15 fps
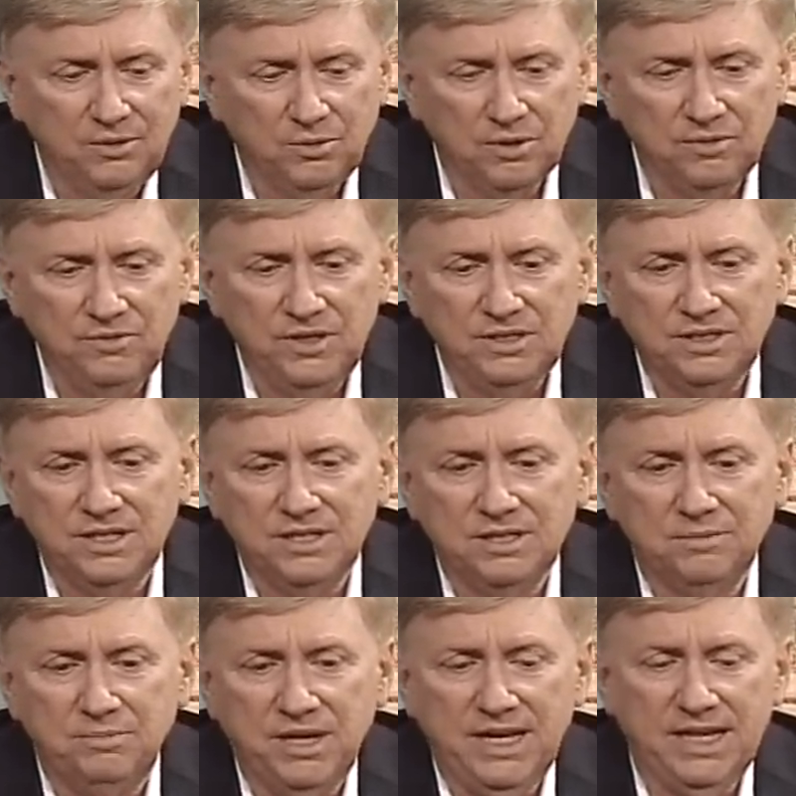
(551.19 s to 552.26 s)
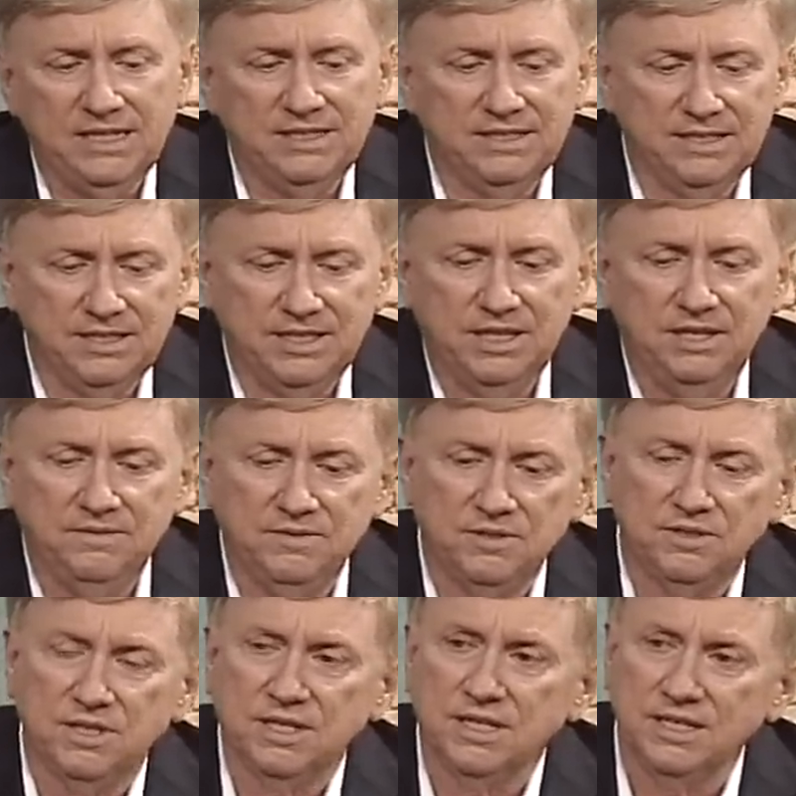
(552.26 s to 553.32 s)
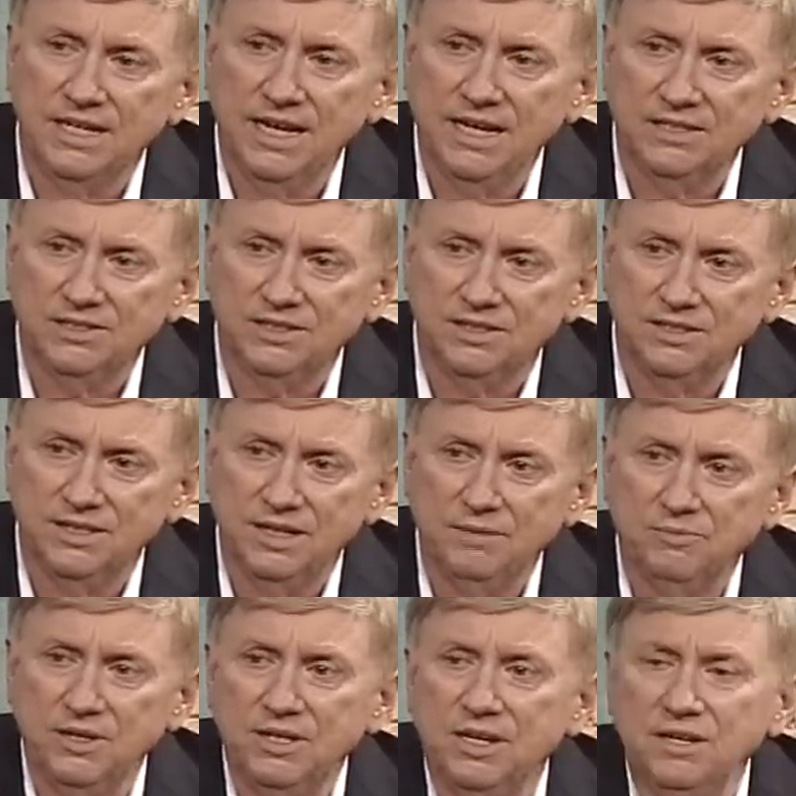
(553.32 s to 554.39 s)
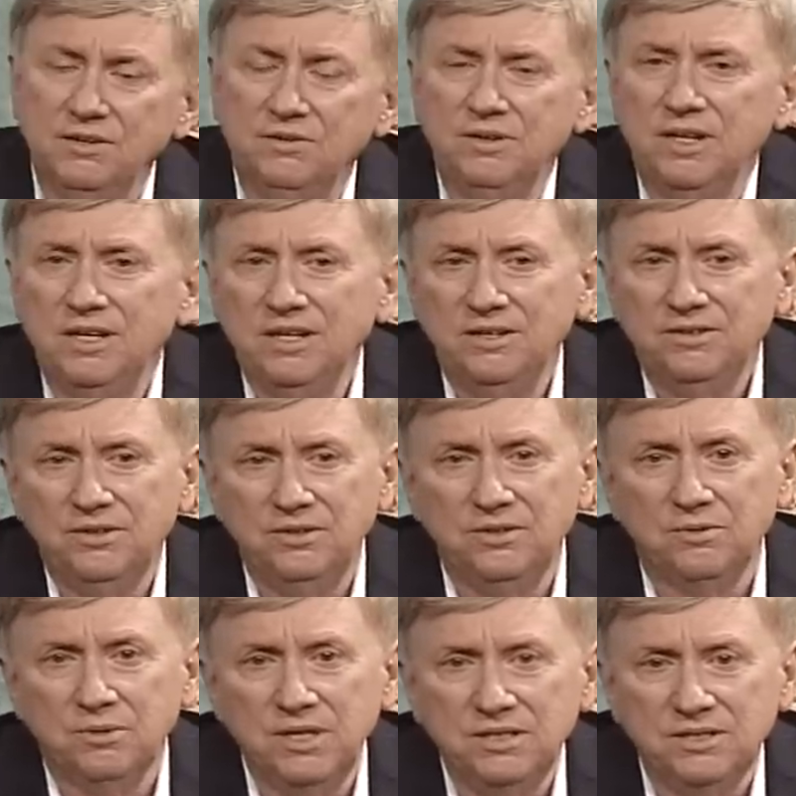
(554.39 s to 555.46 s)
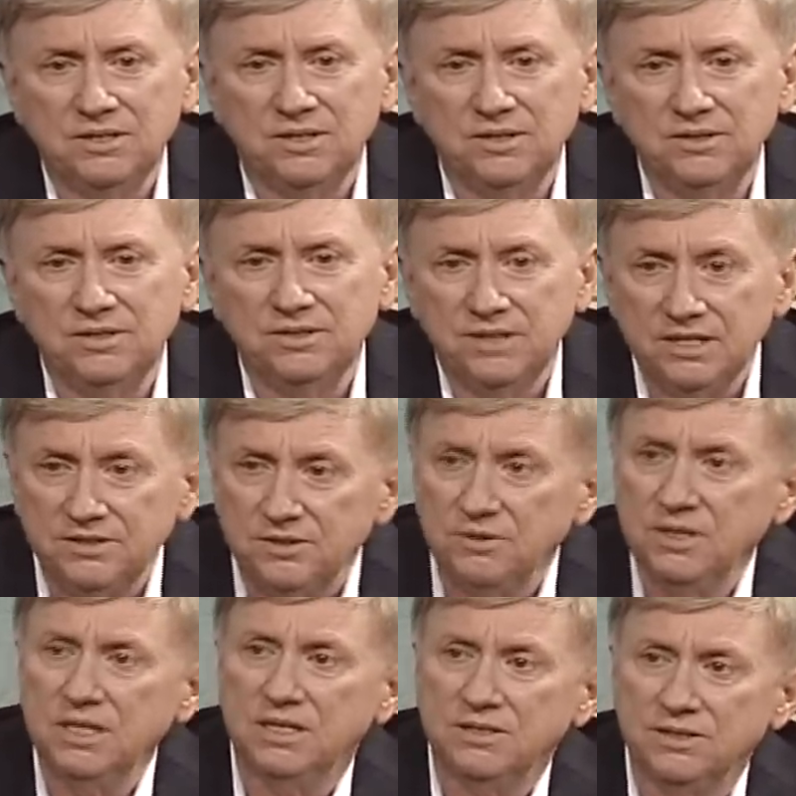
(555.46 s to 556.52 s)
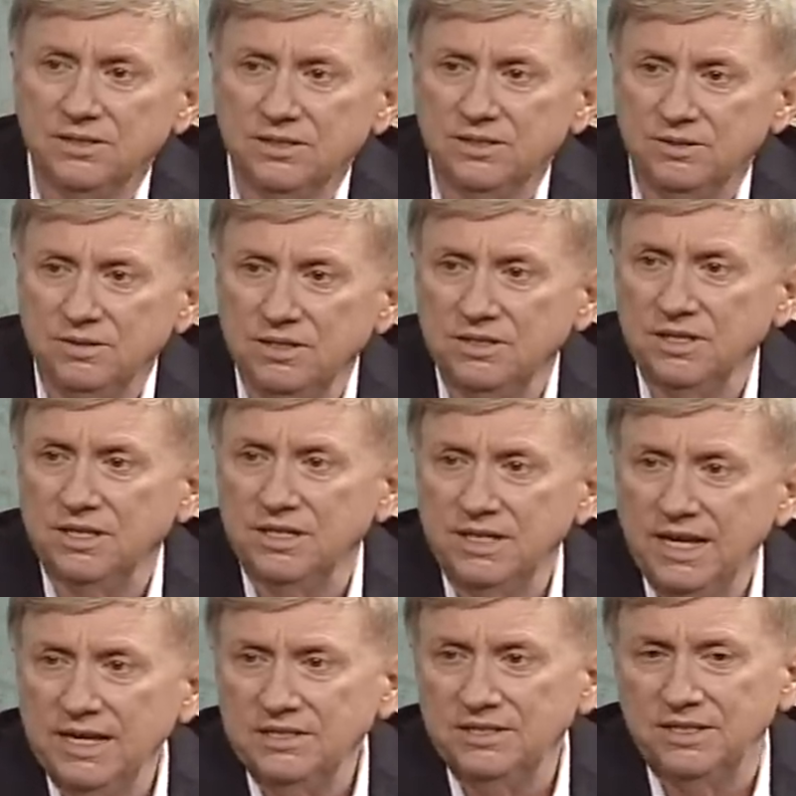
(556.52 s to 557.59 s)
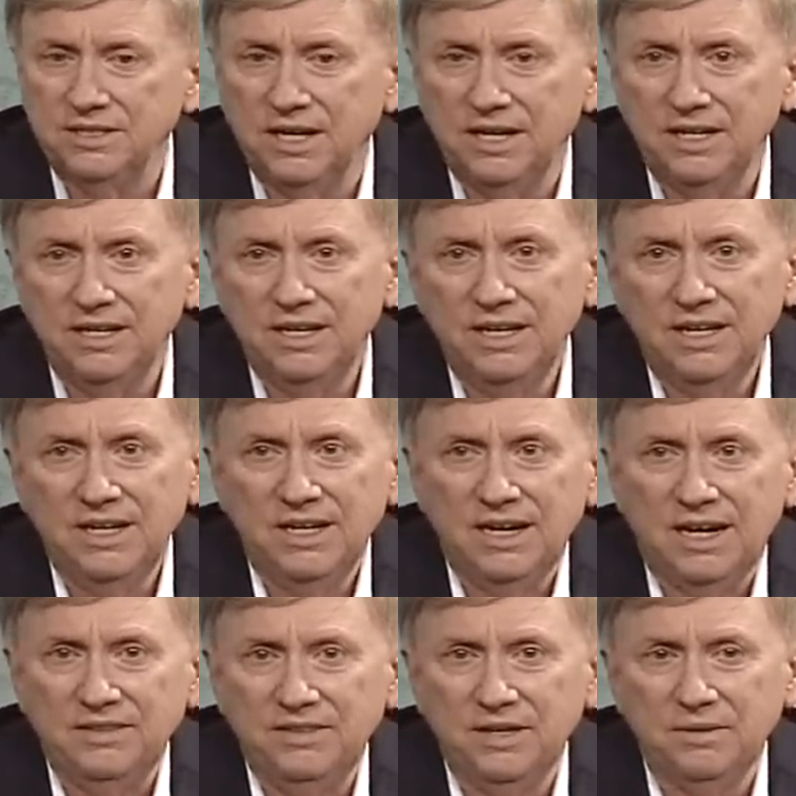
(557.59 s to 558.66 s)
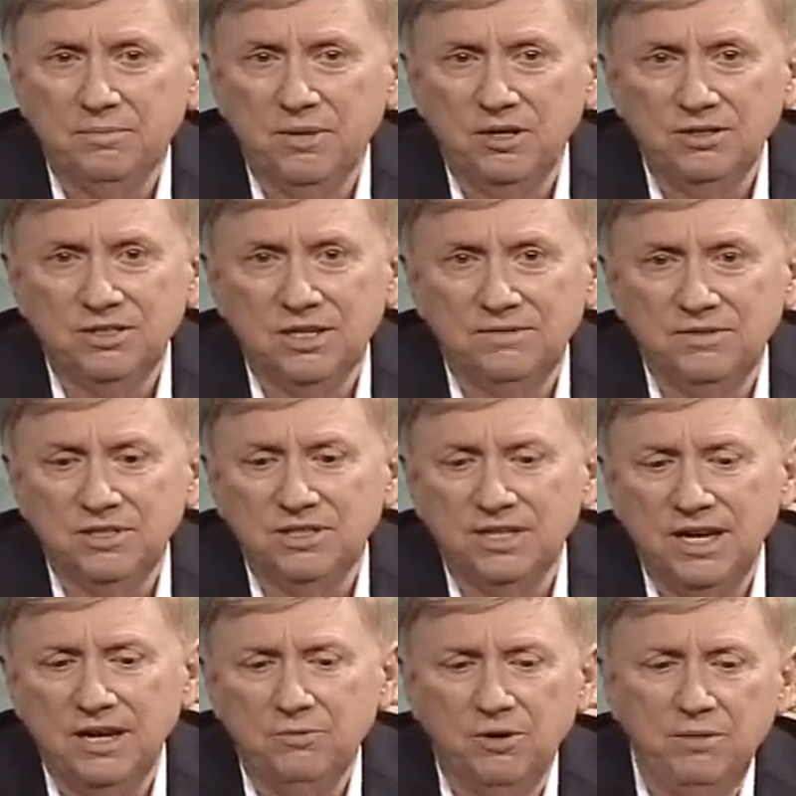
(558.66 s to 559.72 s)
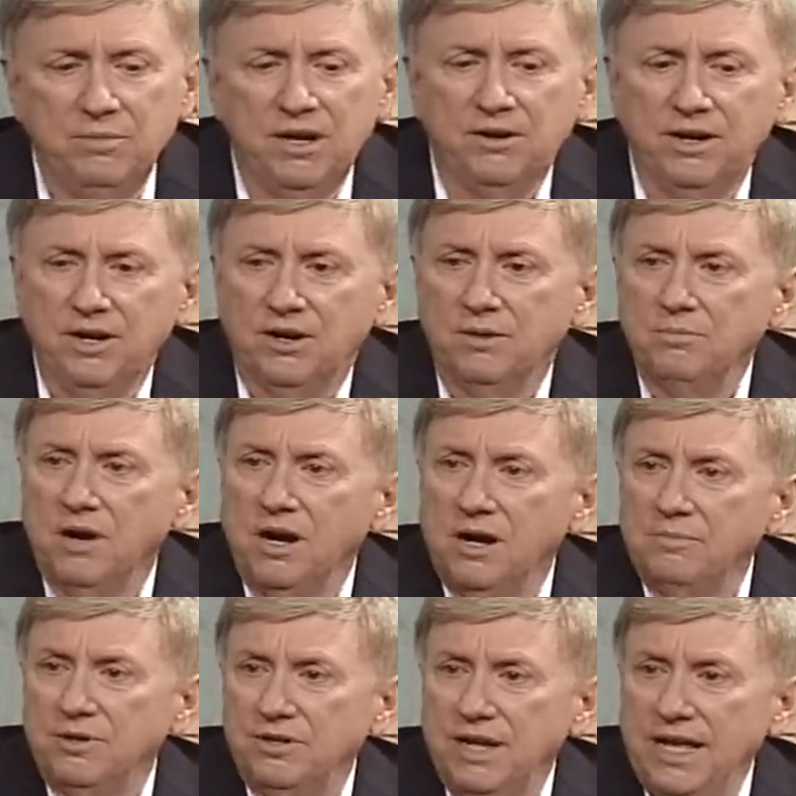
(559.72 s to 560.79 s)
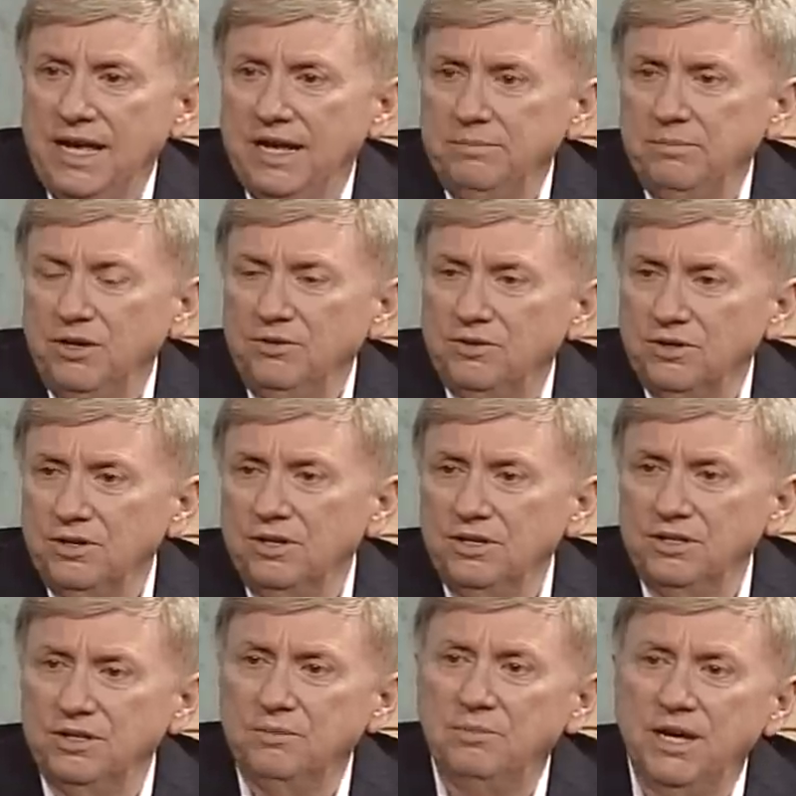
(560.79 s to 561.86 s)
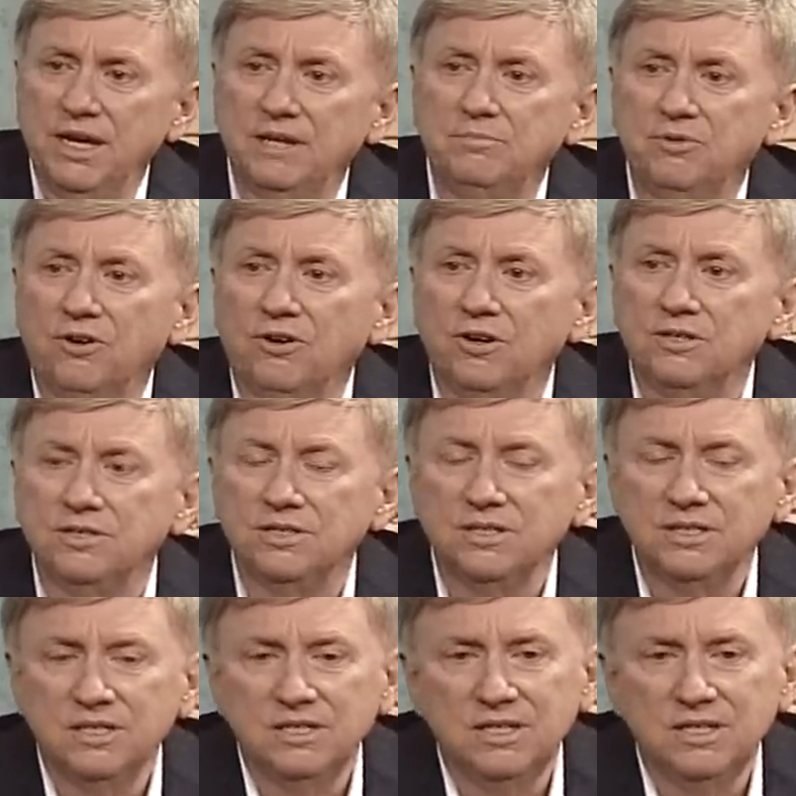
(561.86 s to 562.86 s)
We're visiting the past to see if there's a connection, and we know through the research that there is. There is a connection. I think most of us say we marry our mom or dad, both the good and the bad parts.